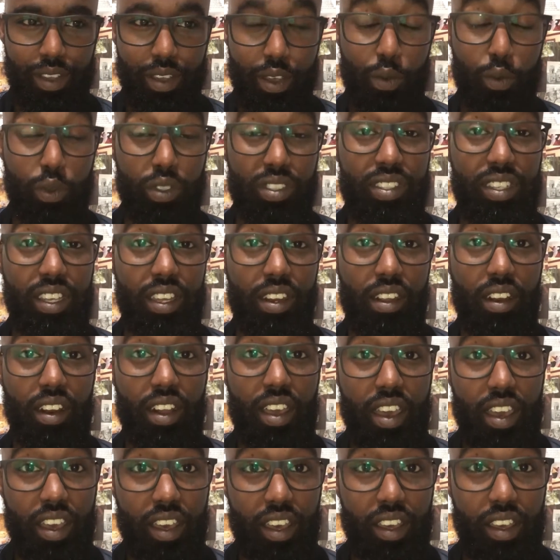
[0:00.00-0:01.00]
We see it a
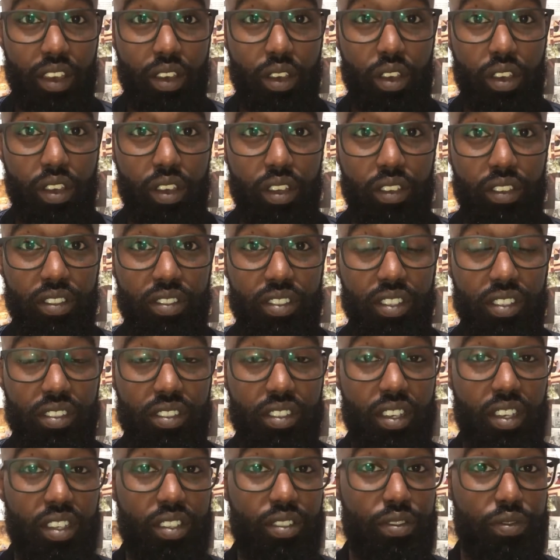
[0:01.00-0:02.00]
lot,
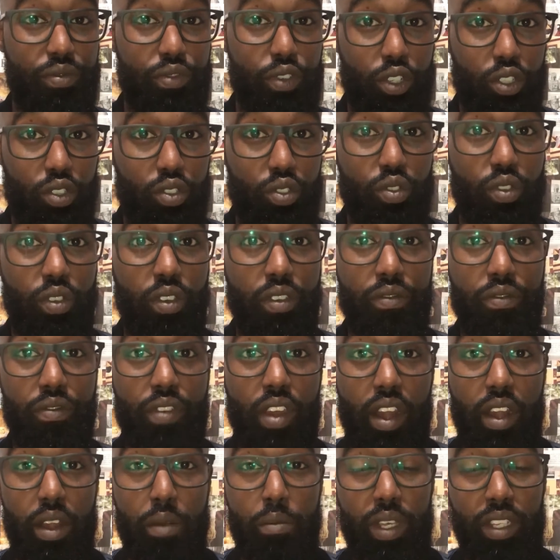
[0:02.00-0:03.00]
such as virtual
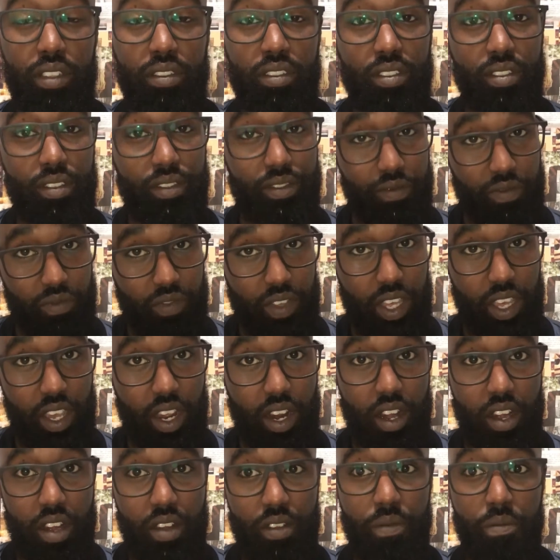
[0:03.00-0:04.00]
environments,
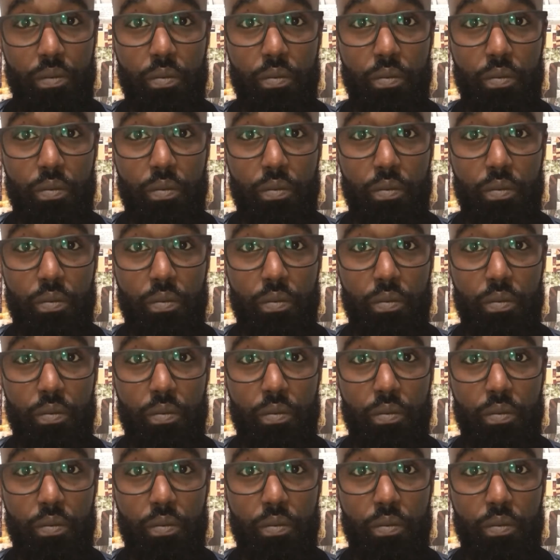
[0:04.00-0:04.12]
VR,